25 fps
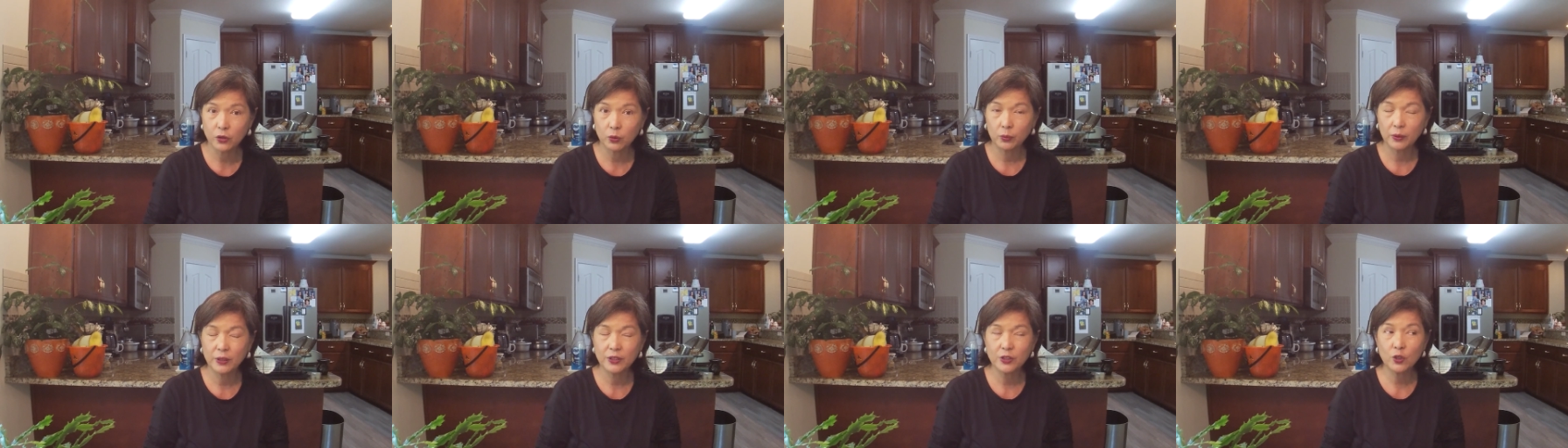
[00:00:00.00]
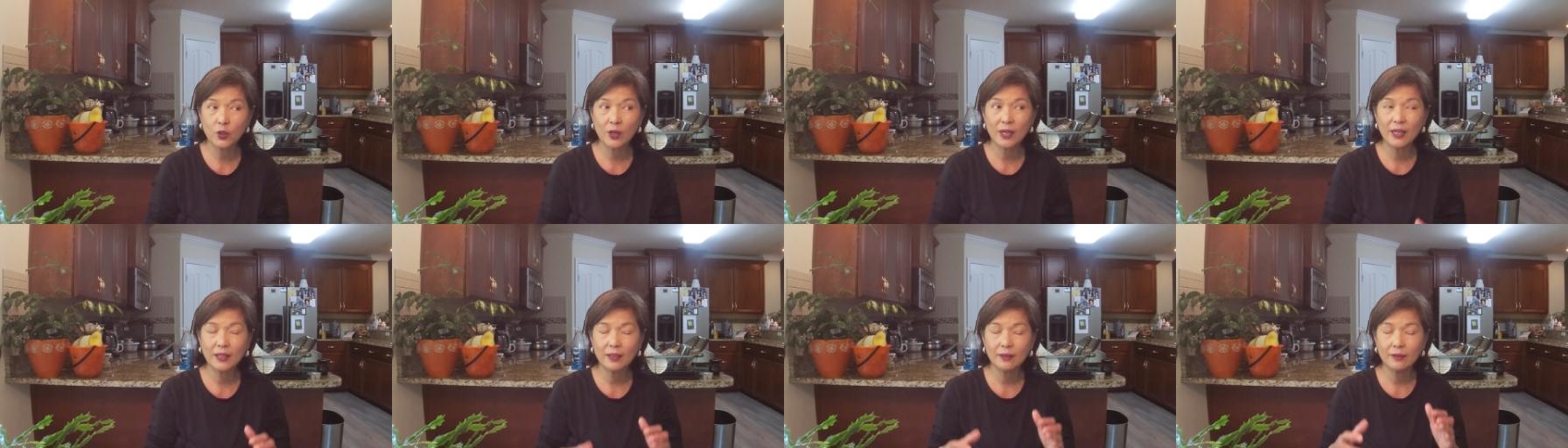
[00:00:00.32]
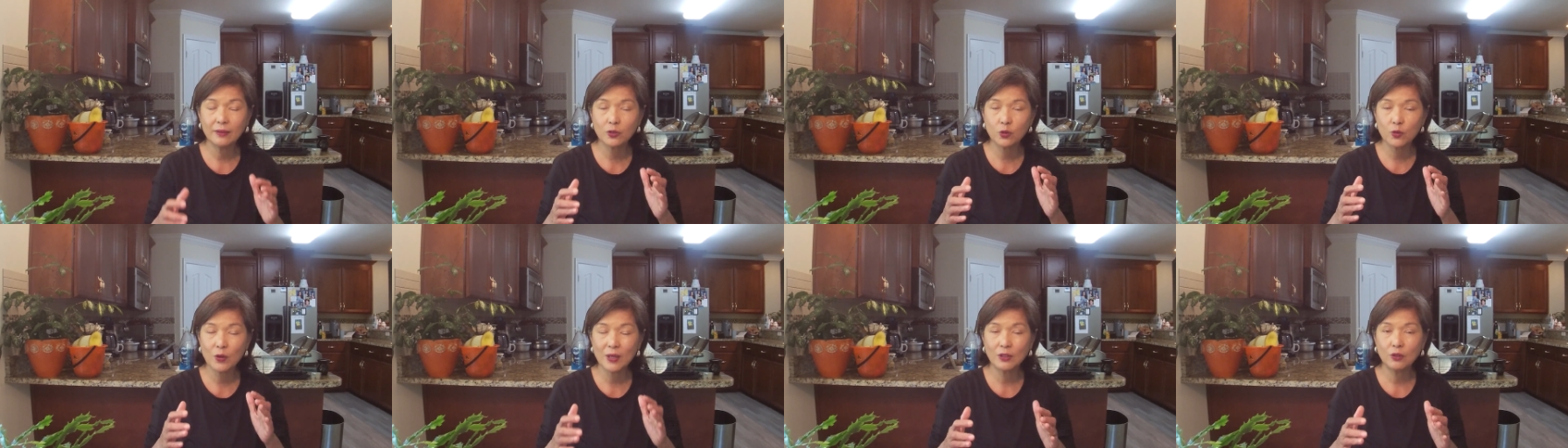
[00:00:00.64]
So we're try,
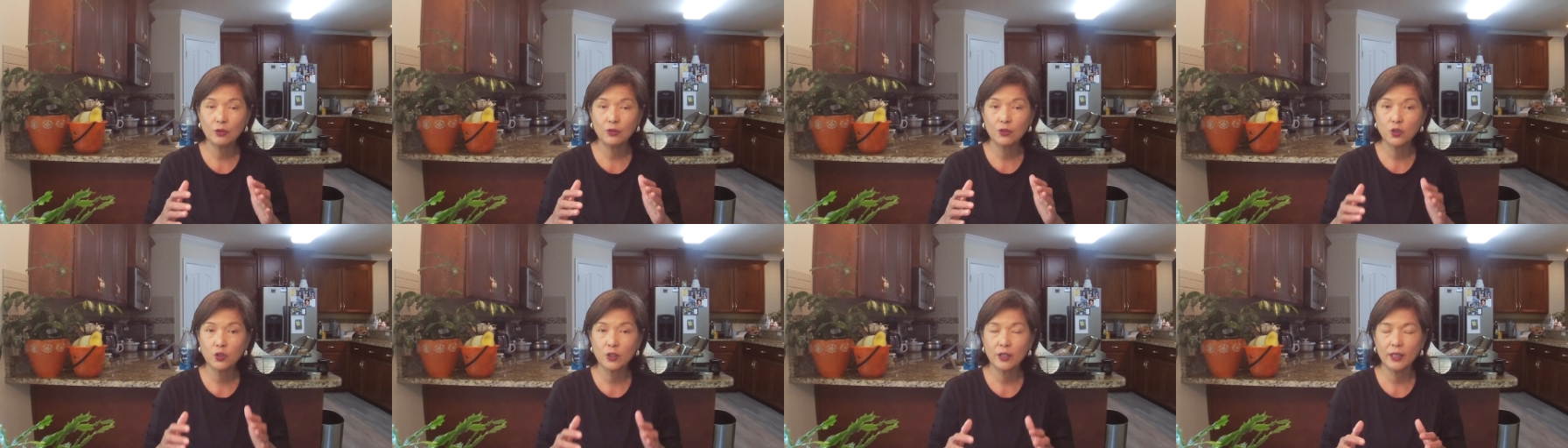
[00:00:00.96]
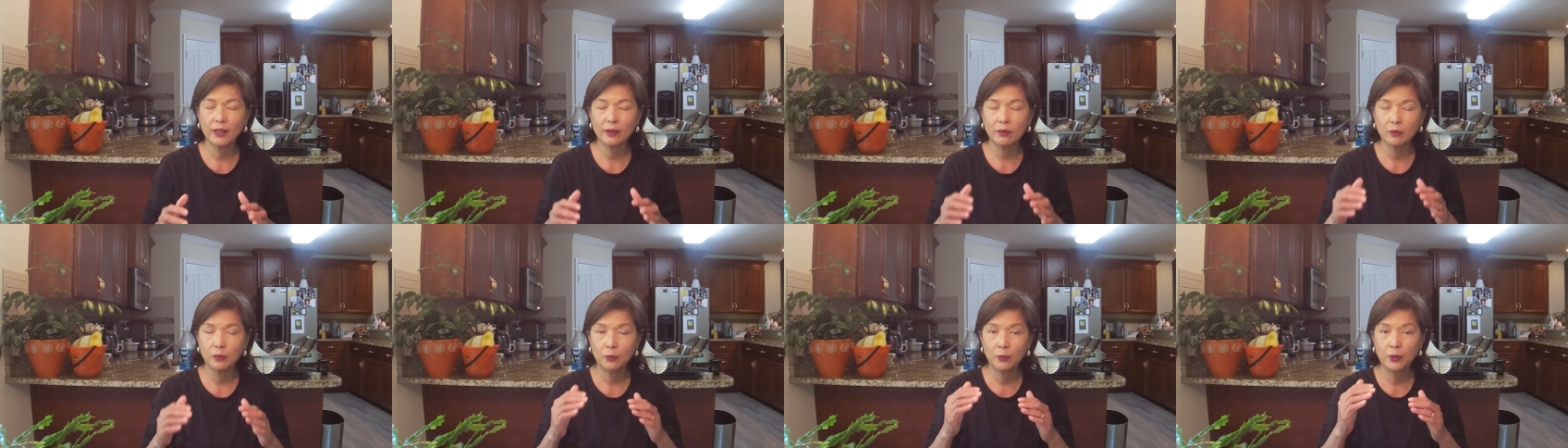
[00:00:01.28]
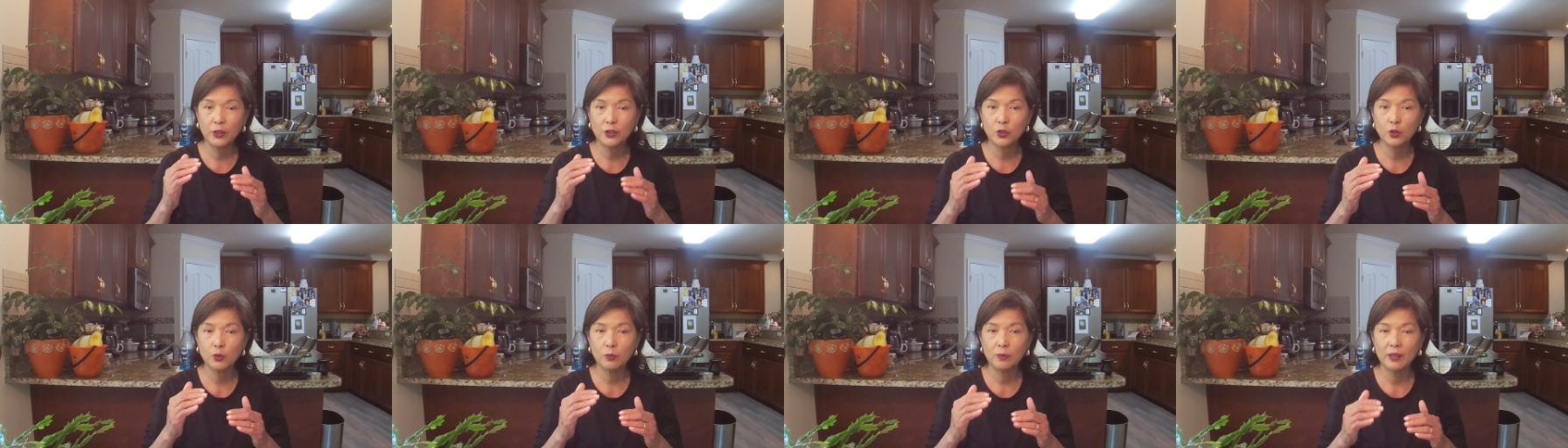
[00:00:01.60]
trying to check
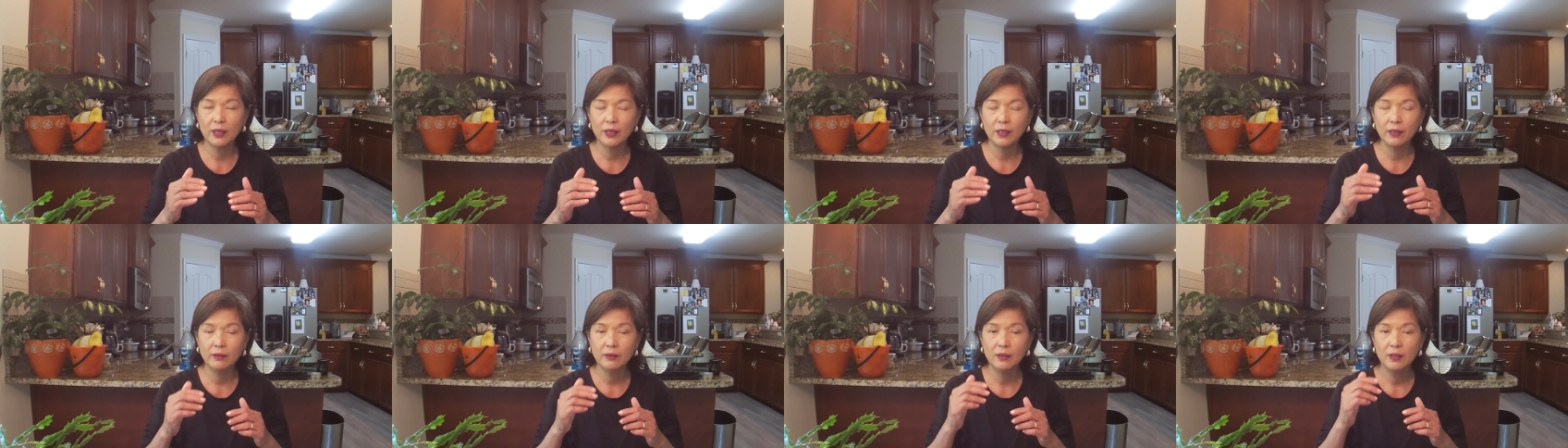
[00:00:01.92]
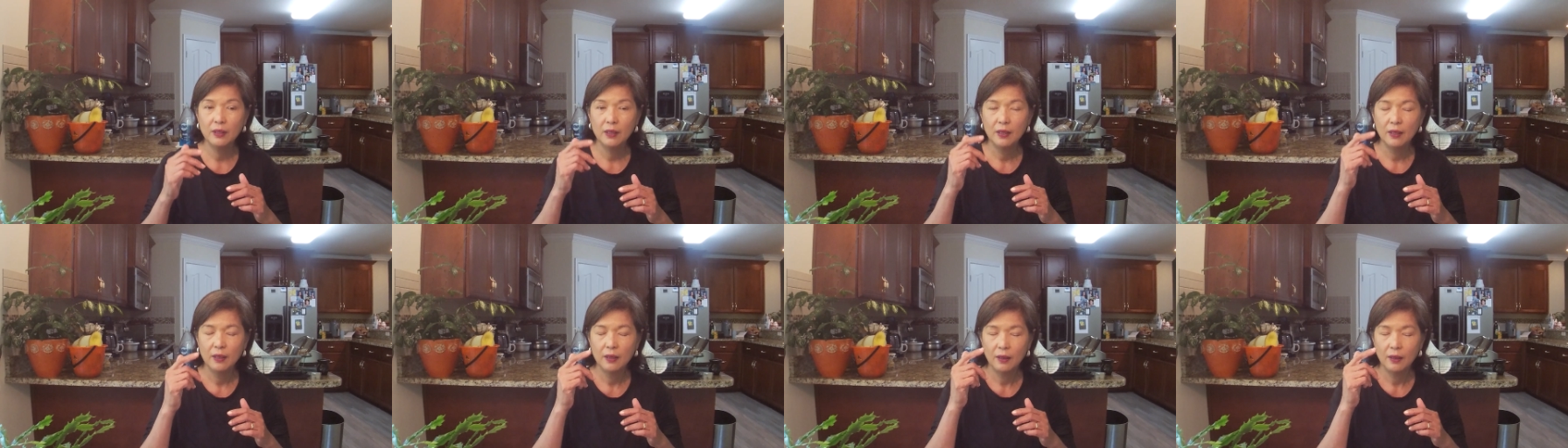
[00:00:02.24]
which one